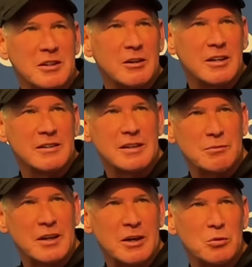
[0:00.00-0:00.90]
You know,
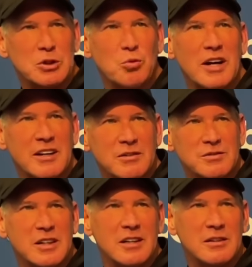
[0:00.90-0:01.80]
I'm thinking which way
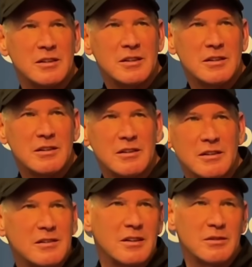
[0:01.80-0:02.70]
of
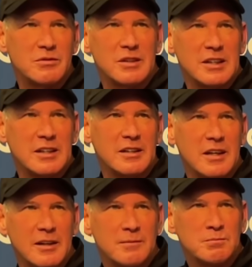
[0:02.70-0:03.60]

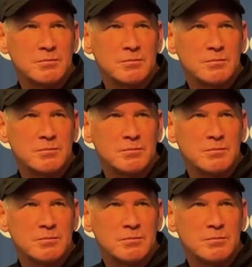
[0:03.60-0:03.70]
the